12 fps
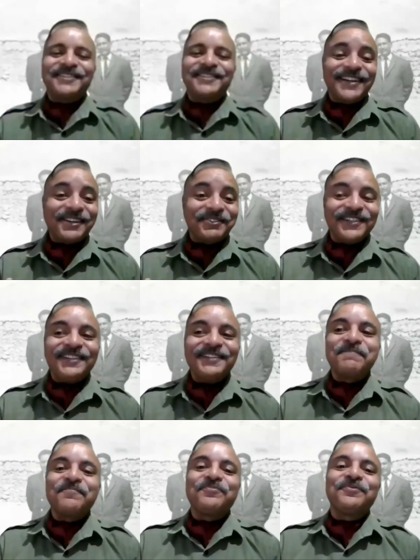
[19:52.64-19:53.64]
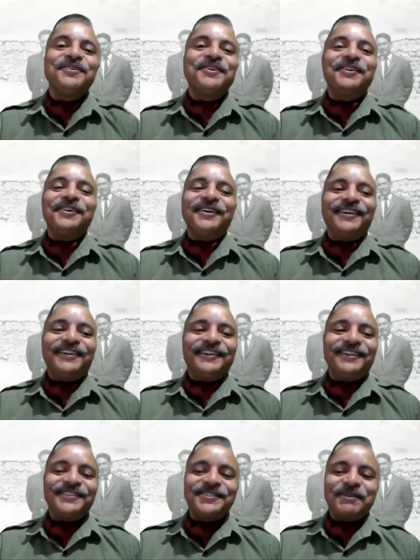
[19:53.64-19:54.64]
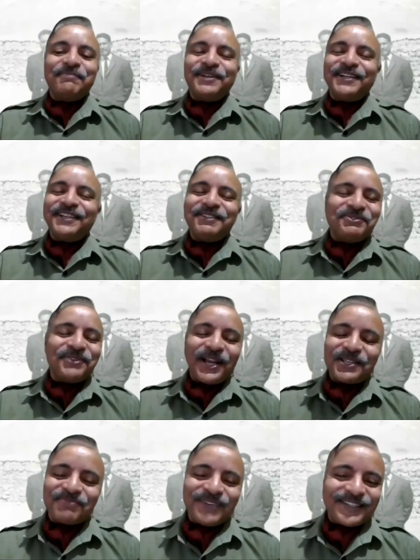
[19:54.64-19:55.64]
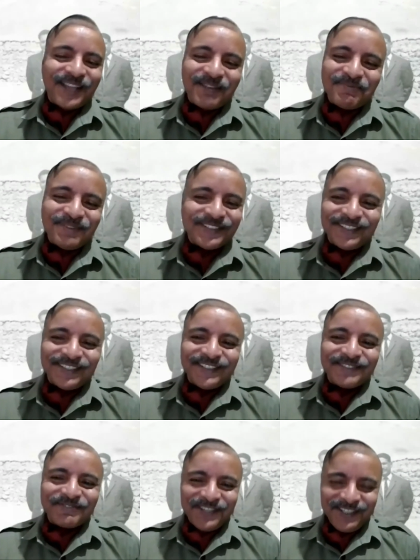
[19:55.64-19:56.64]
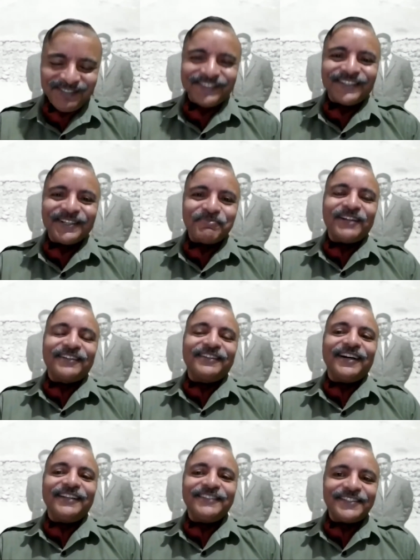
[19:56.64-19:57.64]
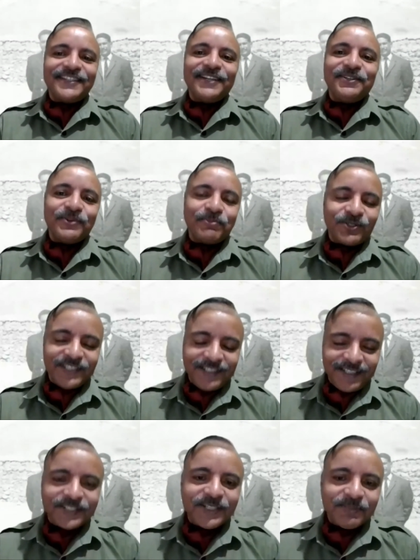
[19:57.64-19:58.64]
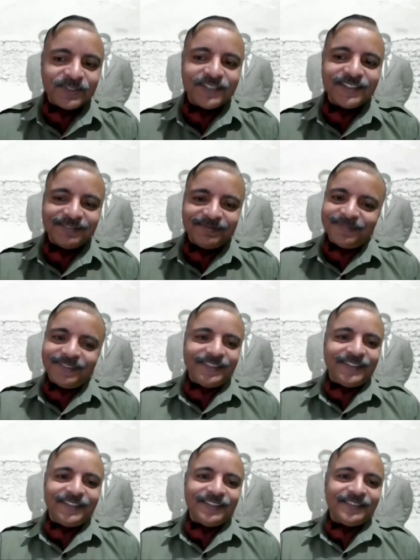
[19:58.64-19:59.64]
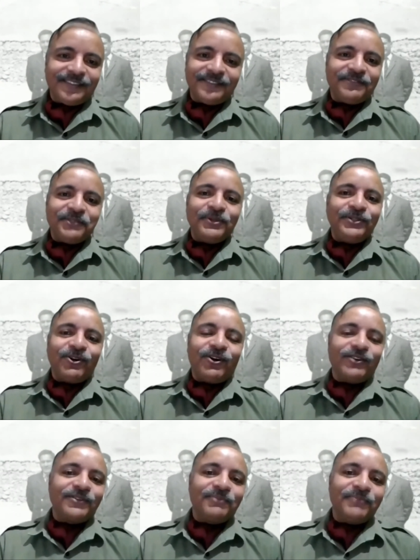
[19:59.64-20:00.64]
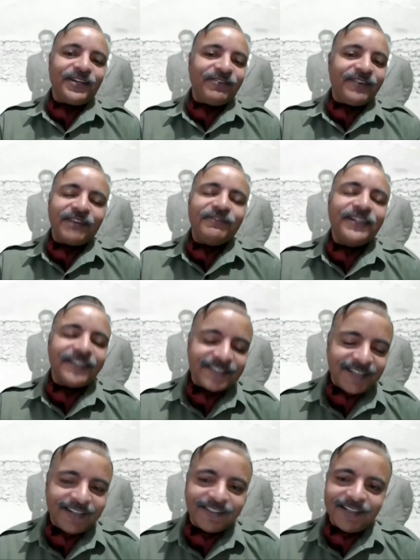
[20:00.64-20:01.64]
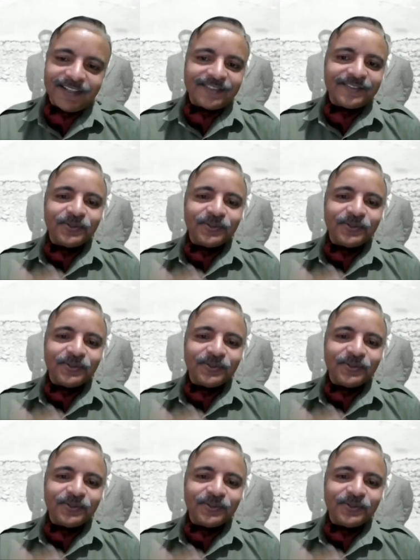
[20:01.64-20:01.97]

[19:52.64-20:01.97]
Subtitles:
Sir, actually, separating two aspects, it's very difficult, but I just tell you about his leadership, sir. We've been taught from day one, and we understand